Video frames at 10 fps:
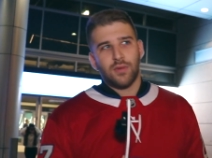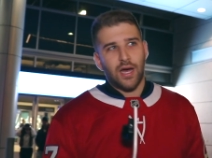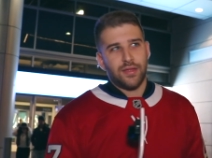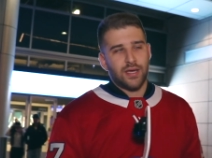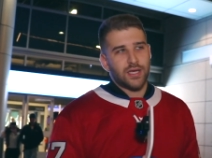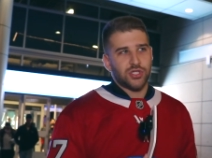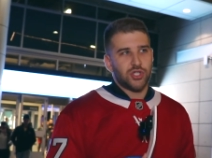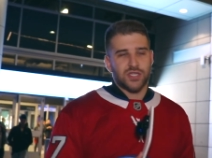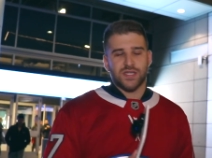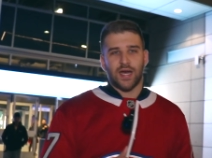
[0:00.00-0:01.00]
I think it's
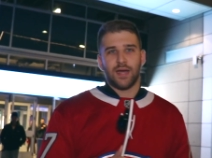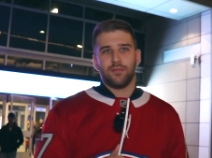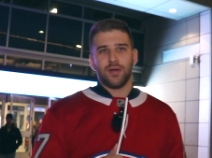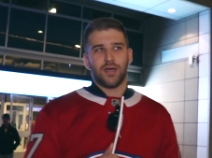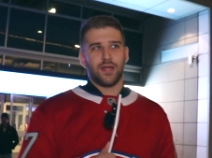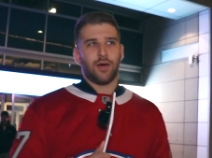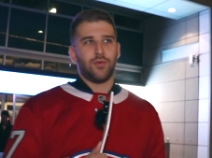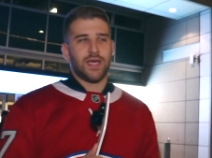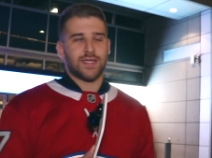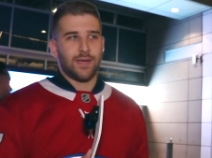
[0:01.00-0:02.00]
just time uh, that
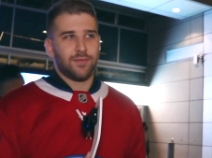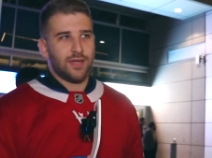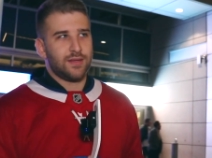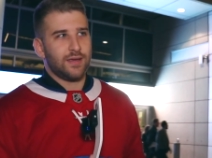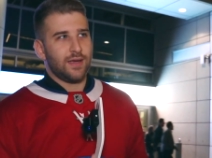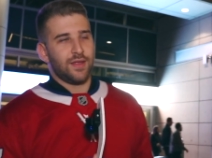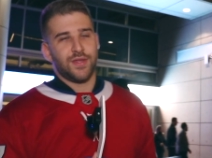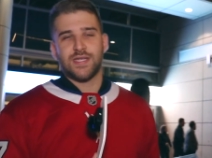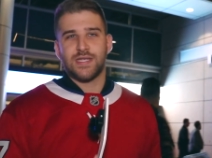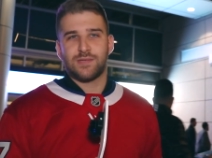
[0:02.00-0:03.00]
we accept that uh,
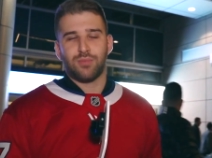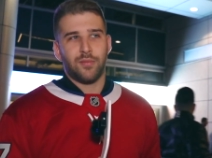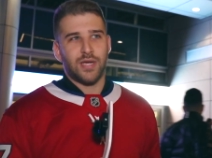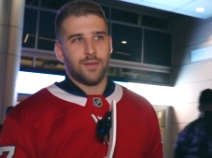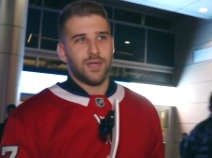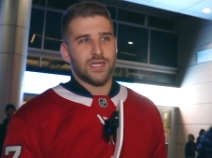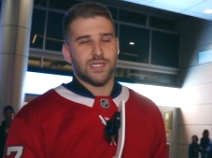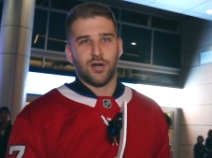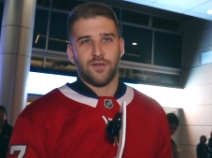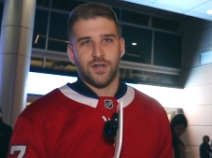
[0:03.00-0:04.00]
this is probably going to be the
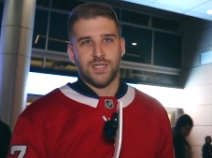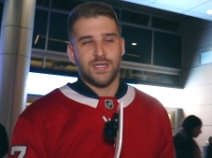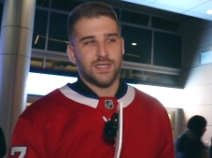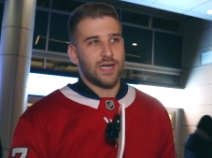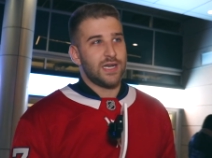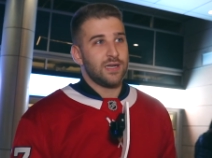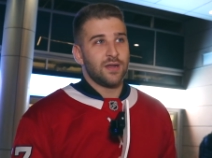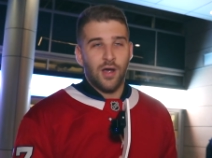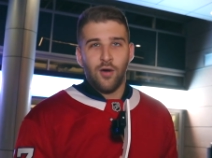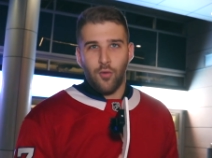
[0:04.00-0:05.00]
start of our season and
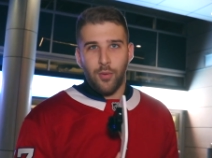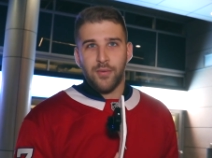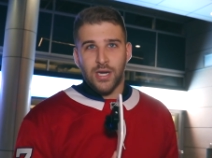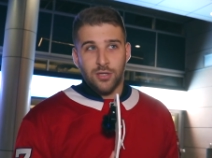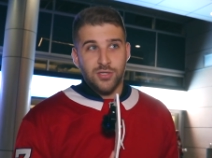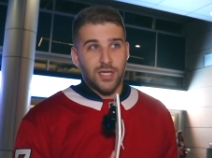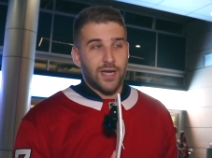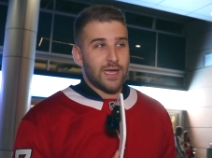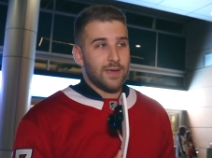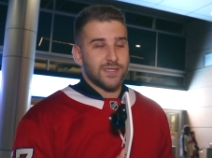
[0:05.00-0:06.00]
we're probably going to lose a
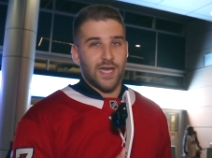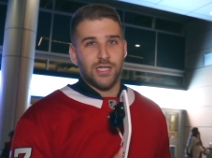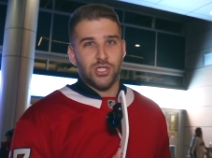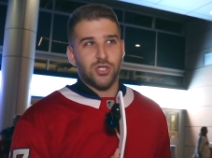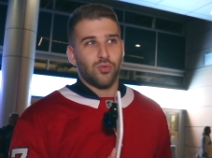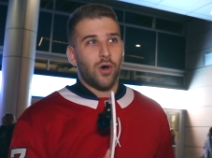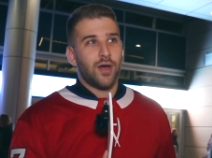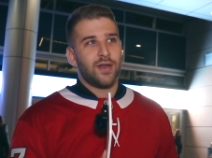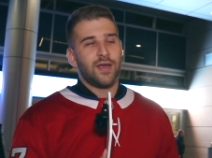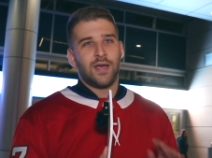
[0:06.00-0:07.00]
lot of games. I just
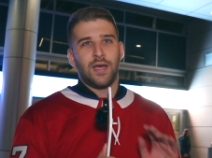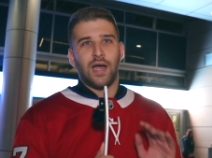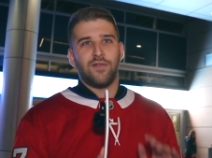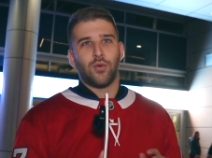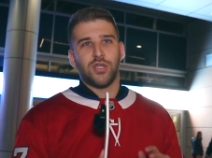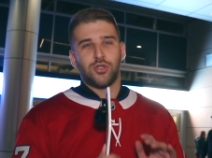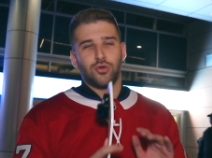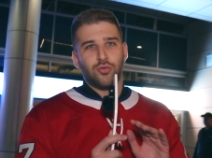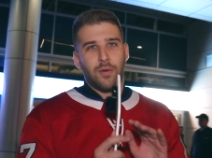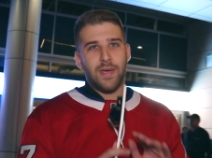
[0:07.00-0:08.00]
want everyone
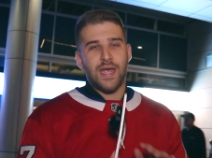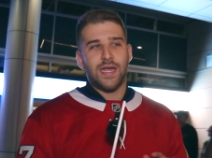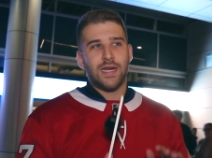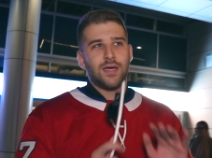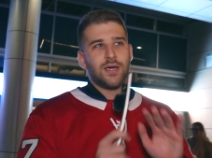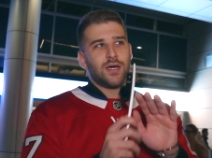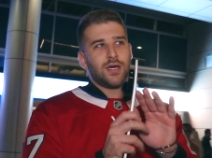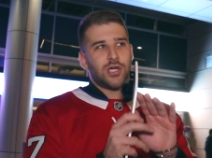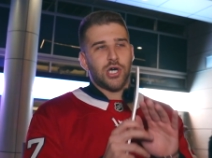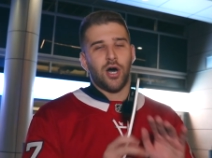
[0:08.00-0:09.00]
to remain
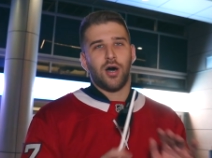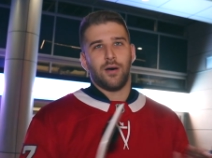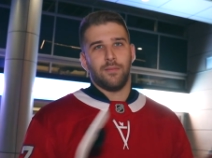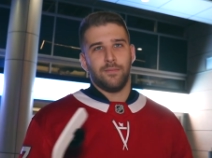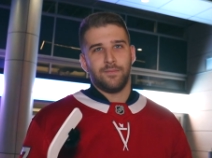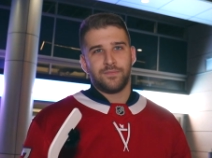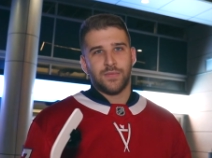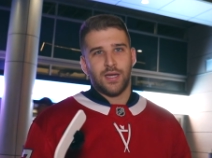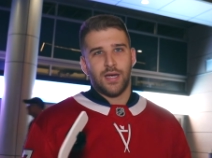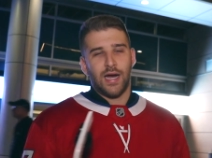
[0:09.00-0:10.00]
calm.
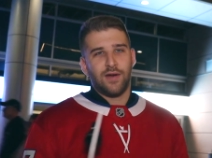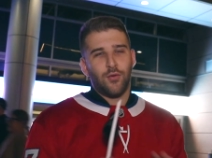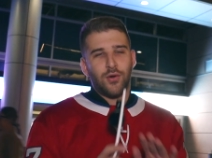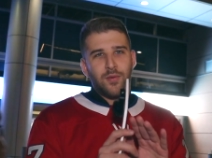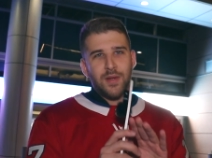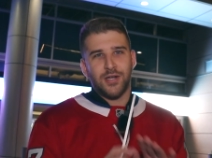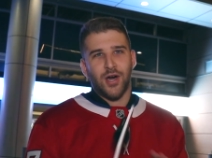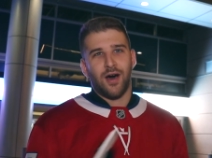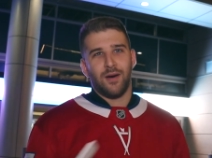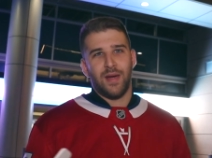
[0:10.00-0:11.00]
Everyone remain
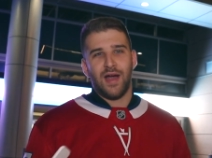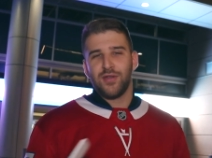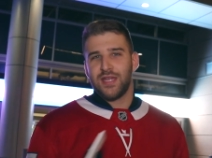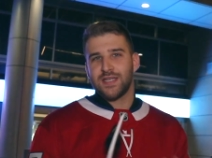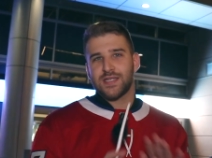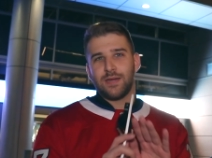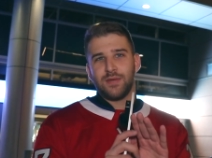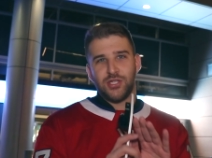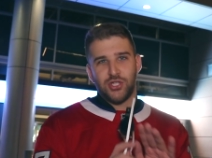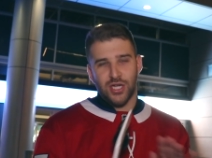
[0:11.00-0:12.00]
calm. Everything is going to
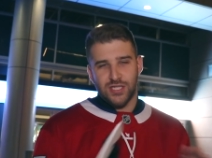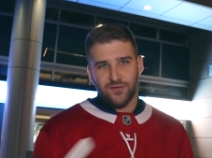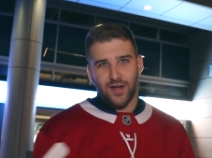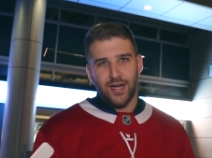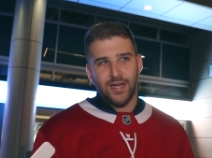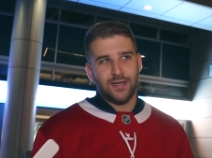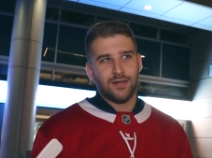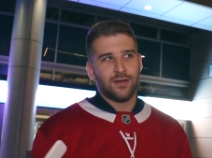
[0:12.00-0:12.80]
be just fine.